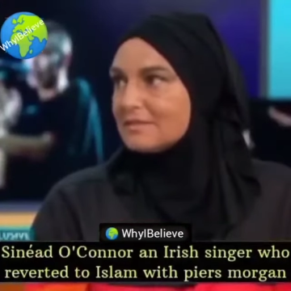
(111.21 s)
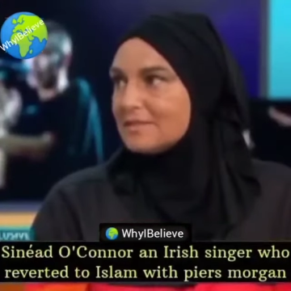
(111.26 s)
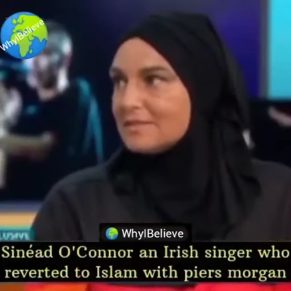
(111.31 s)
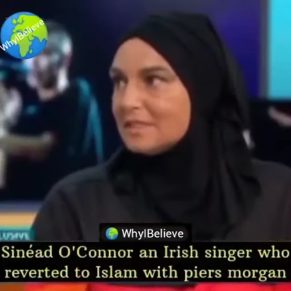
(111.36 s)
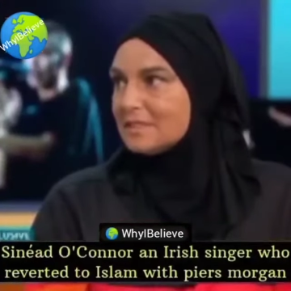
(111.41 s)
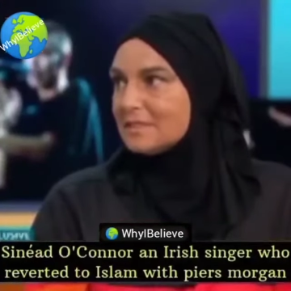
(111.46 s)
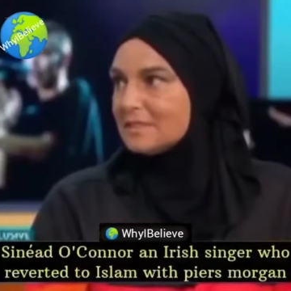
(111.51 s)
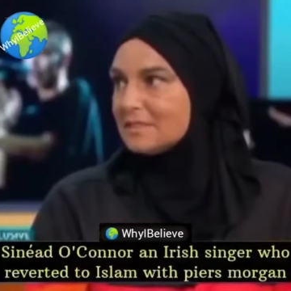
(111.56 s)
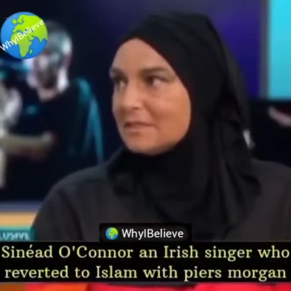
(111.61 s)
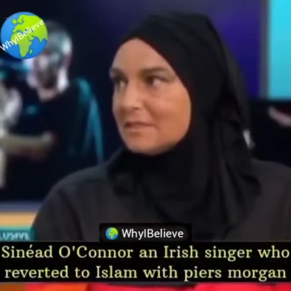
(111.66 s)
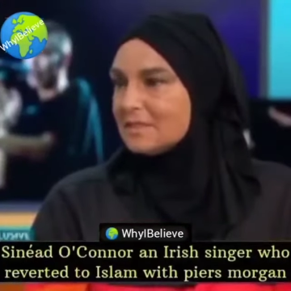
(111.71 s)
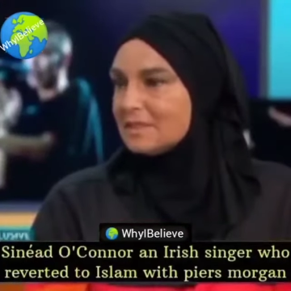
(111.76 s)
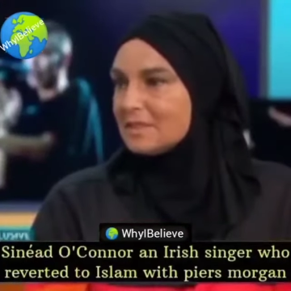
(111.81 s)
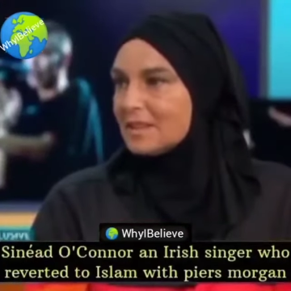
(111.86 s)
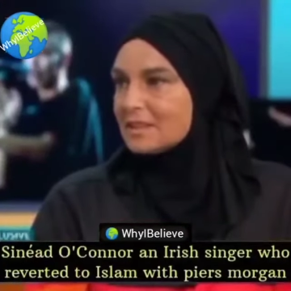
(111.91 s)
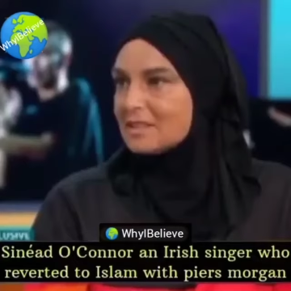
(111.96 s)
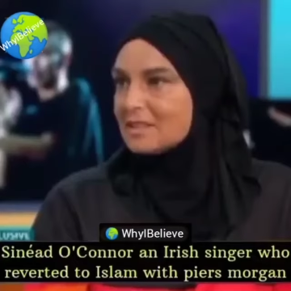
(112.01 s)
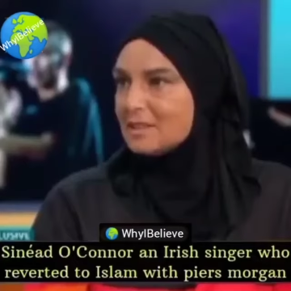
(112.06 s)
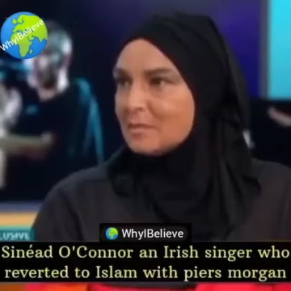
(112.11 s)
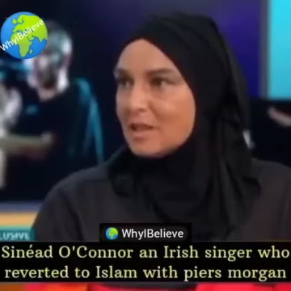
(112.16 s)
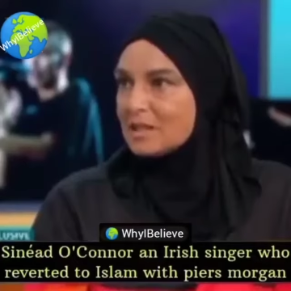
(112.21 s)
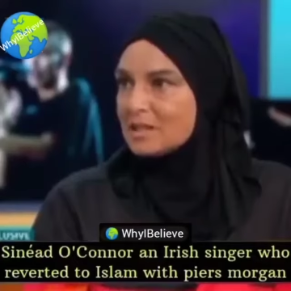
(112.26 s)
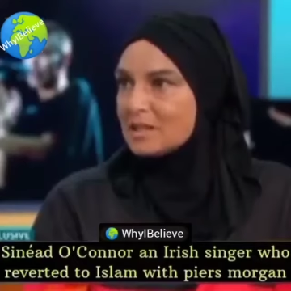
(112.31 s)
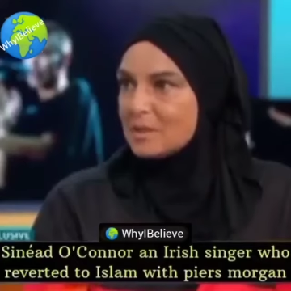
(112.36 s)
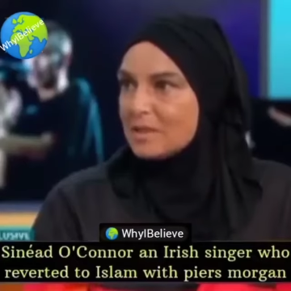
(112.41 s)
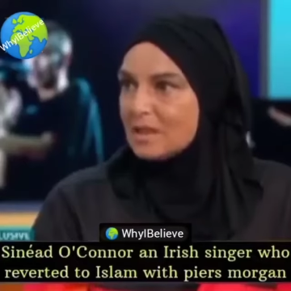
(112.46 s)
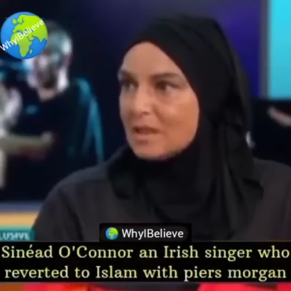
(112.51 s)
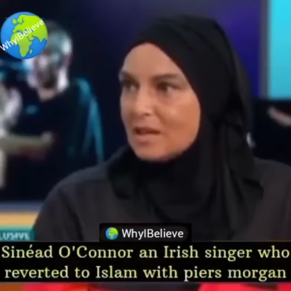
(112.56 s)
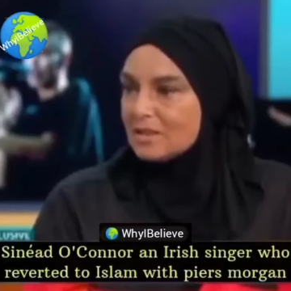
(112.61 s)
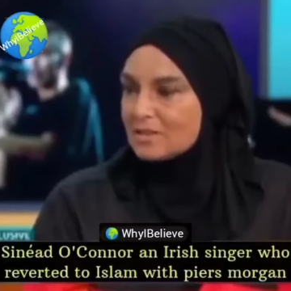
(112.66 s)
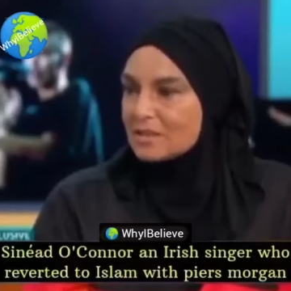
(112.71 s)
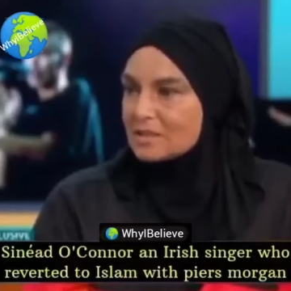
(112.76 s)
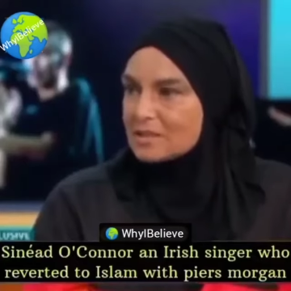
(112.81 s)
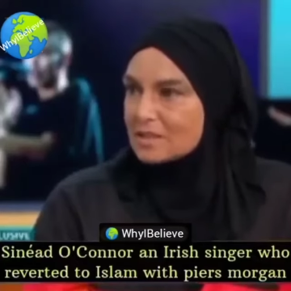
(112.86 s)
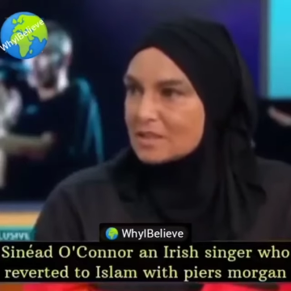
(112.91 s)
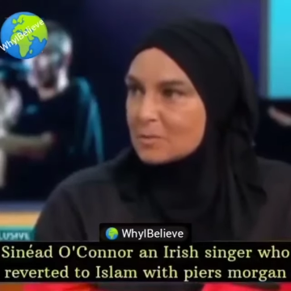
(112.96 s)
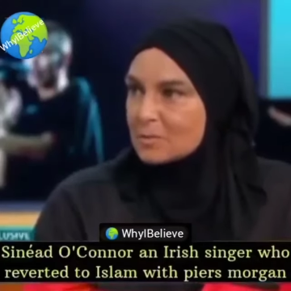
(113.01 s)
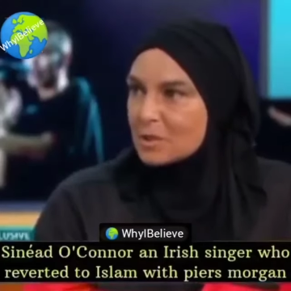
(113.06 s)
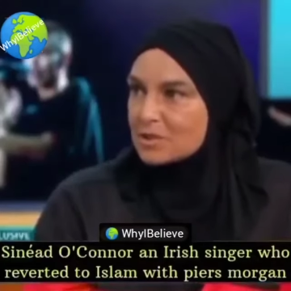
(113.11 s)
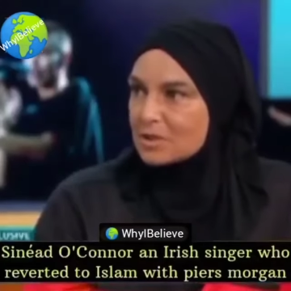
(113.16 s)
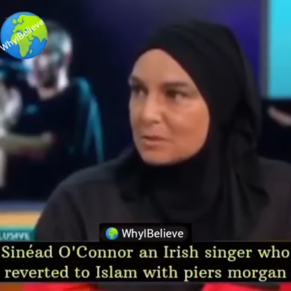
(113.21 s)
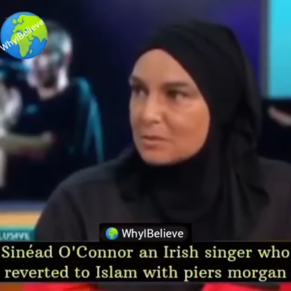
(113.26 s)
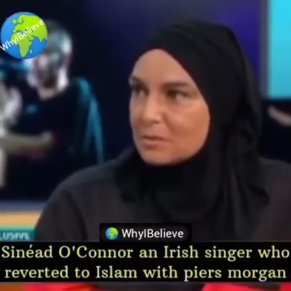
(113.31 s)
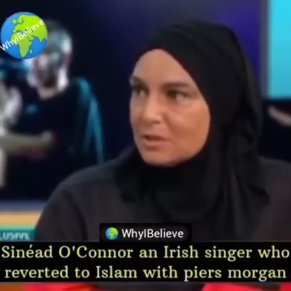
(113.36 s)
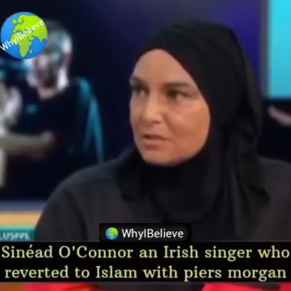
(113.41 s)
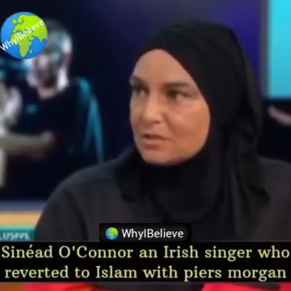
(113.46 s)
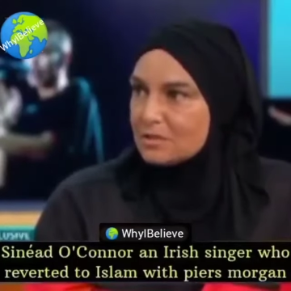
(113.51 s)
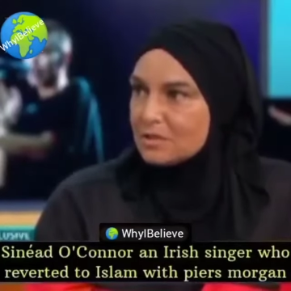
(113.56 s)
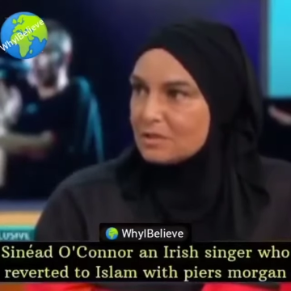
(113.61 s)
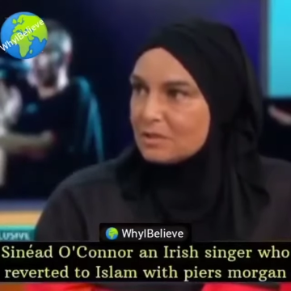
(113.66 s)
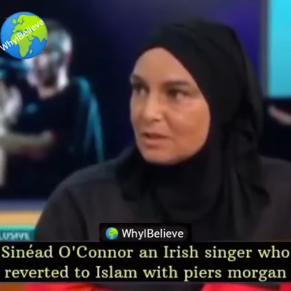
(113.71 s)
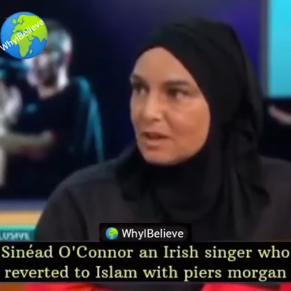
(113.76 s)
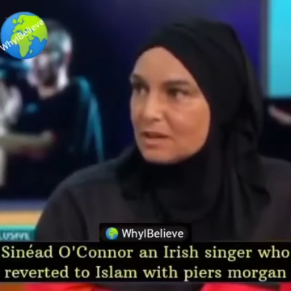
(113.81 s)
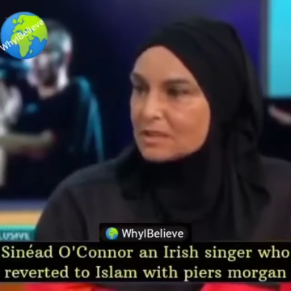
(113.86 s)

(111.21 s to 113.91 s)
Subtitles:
You know, it actually makes me laugh because I suppose I'm used to,